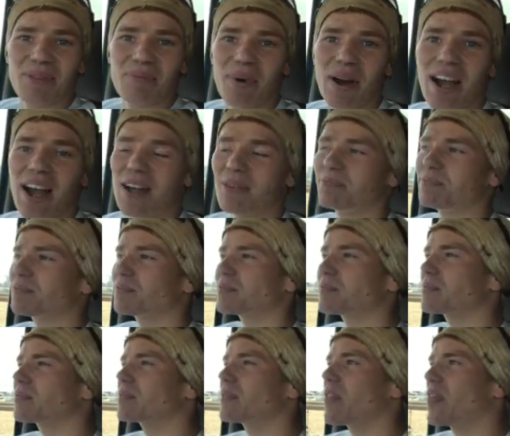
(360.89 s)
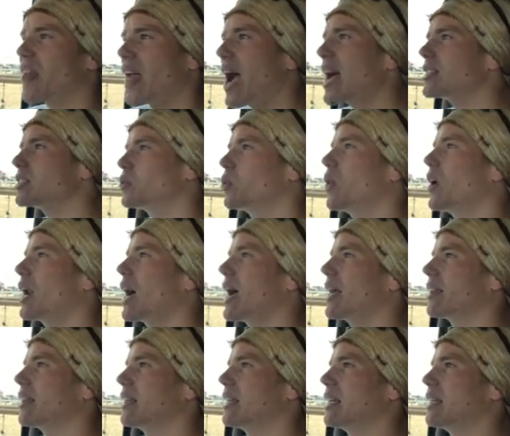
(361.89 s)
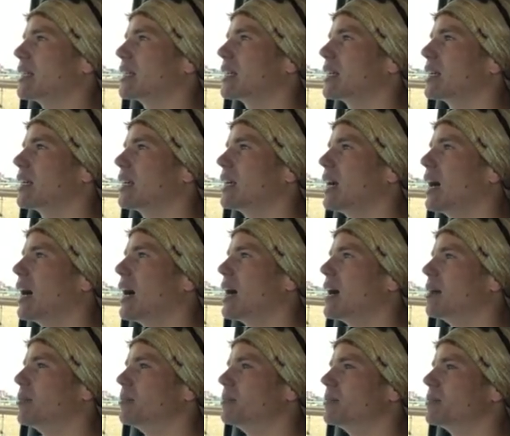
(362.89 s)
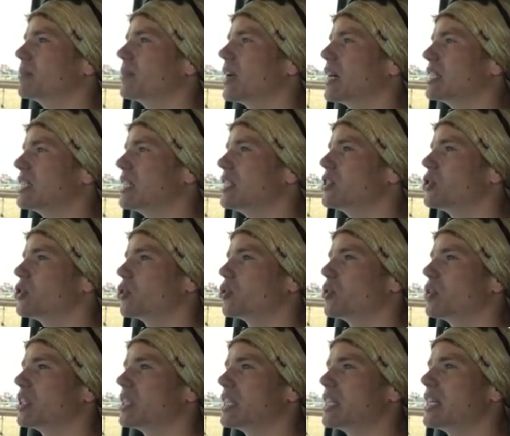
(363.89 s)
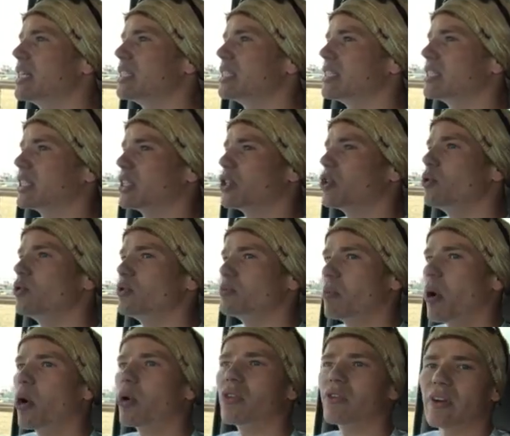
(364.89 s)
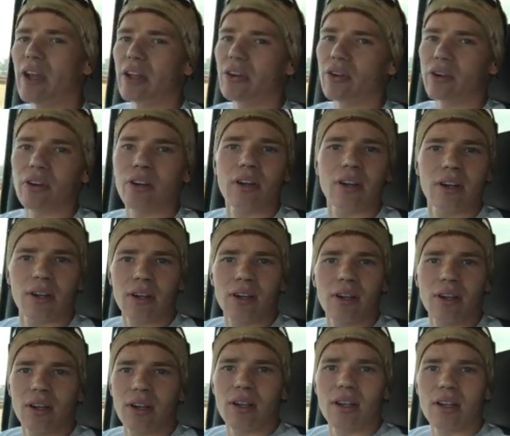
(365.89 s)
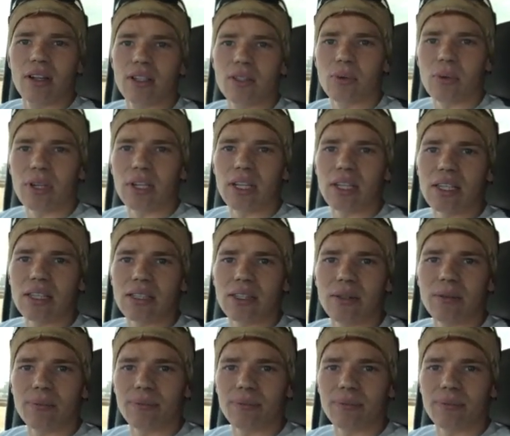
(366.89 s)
But that's what I think a teacher really is a huge motivator. Is what it is.